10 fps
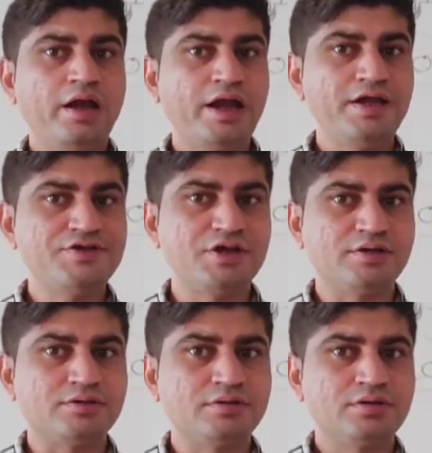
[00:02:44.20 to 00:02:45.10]
In
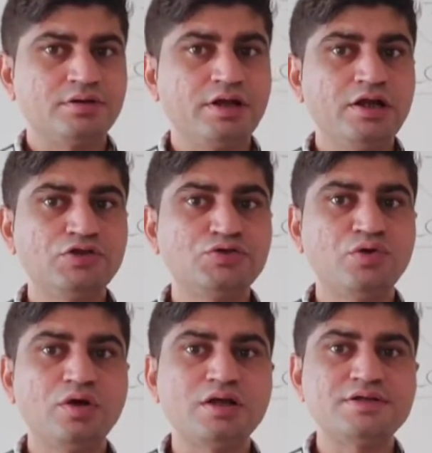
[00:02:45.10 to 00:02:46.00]
addition, they
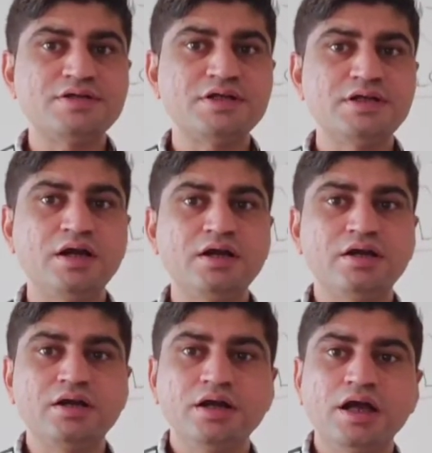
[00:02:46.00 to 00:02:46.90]
also
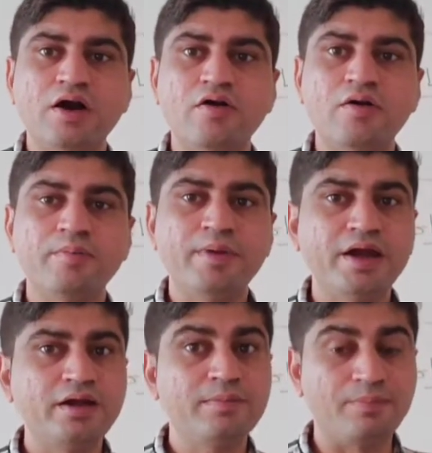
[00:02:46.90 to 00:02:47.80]
consider
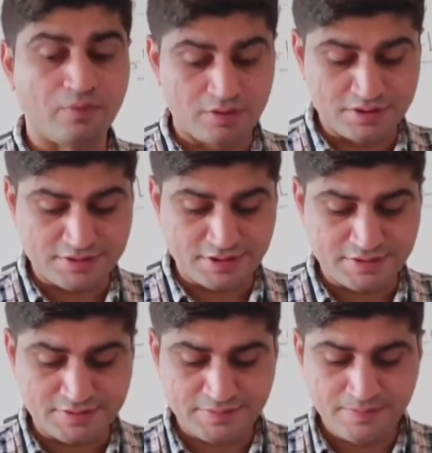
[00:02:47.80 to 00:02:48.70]
government
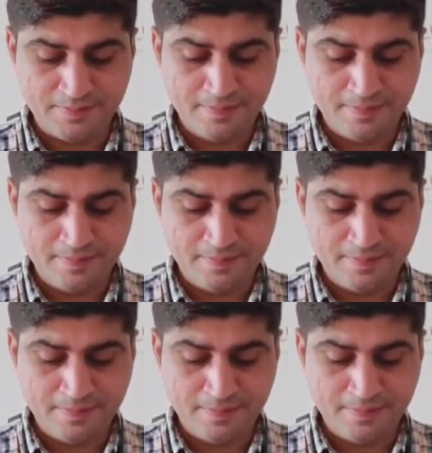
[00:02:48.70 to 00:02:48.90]
policies.